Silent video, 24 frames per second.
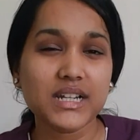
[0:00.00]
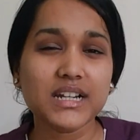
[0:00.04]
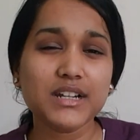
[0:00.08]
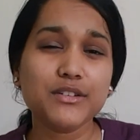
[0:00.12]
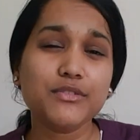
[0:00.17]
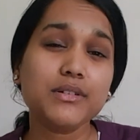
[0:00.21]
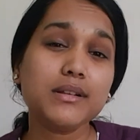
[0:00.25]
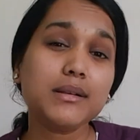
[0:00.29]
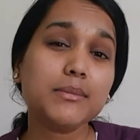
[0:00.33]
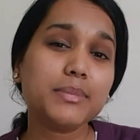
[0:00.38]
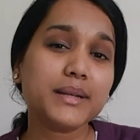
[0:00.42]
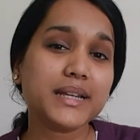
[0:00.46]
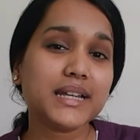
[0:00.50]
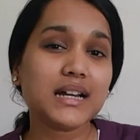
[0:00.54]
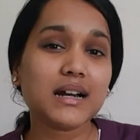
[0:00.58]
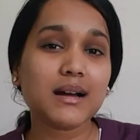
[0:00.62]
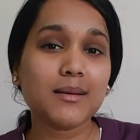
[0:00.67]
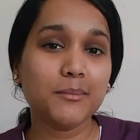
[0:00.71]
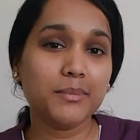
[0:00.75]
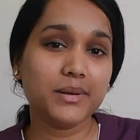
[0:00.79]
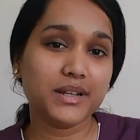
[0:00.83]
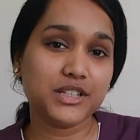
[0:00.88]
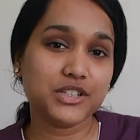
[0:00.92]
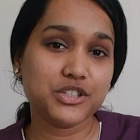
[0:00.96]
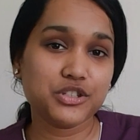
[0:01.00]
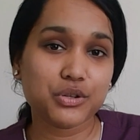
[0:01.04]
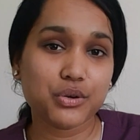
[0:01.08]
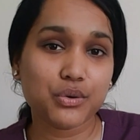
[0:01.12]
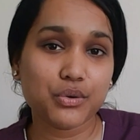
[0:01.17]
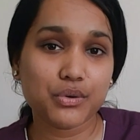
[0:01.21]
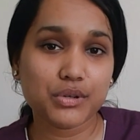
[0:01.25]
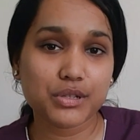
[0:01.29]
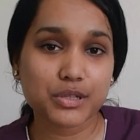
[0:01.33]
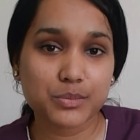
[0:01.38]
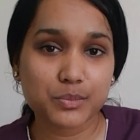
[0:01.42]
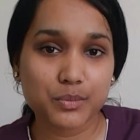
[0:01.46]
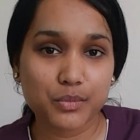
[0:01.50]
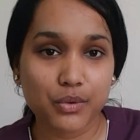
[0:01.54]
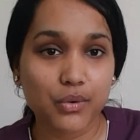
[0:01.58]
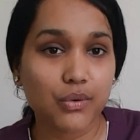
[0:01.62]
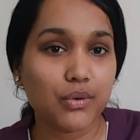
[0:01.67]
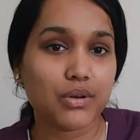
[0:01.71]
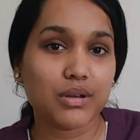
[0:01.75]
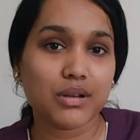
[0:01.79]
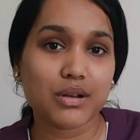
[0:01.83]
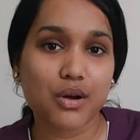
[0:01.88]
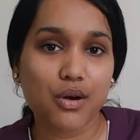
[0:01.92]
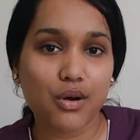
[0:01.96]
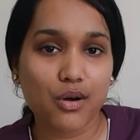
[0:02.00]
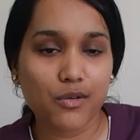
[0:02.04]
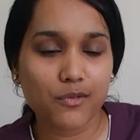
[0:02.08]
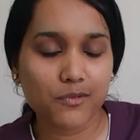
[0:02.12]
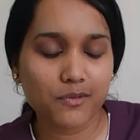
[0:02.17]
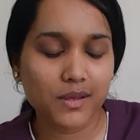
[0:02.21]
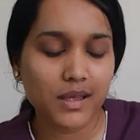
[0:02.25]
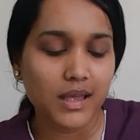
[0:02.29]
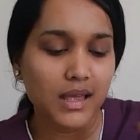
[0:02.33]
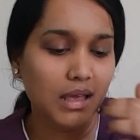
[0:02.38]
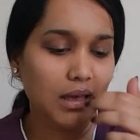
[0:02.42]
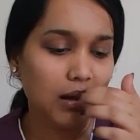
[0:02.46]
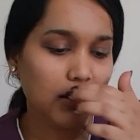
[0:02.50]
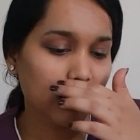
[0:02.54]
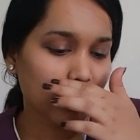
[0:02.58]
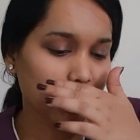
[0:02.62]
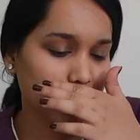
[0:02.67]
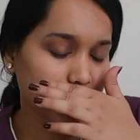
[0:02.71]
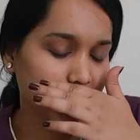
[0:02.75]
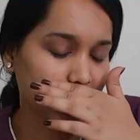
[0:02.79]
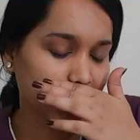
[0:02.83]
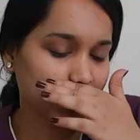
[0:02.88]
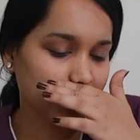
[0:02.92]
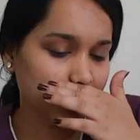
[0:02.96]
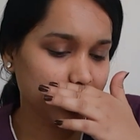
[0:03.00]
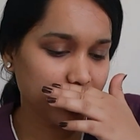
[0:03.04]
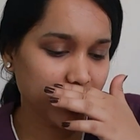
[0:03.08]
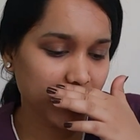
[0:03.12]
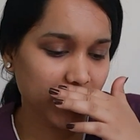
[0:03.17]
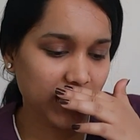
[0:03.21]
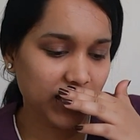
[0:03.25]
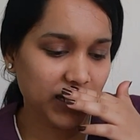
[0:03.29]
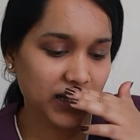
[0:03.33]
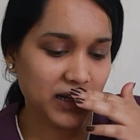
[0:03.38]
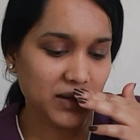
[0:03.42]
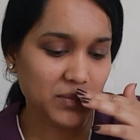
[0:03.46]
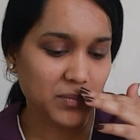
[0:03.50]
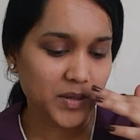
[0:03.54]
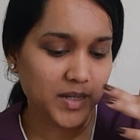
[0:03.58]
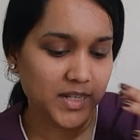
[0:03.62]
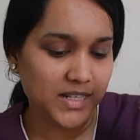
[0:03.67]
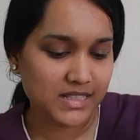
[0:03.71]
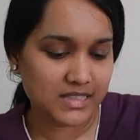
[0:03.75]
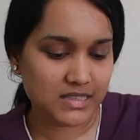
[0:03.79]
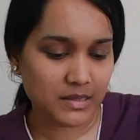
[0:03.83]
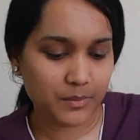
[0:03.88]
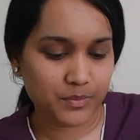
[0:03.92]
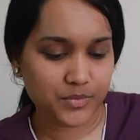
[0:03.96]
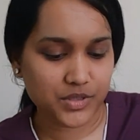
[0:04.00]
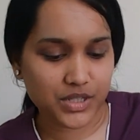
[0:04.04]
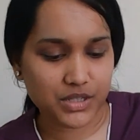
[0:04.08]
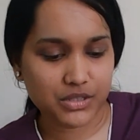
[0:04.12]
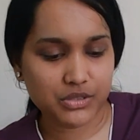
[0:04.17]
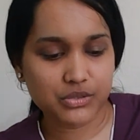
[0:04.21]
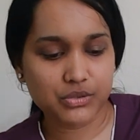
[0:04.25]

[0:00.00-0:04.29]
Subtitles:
It will be a bridge course more of, rather than being a remedial subject.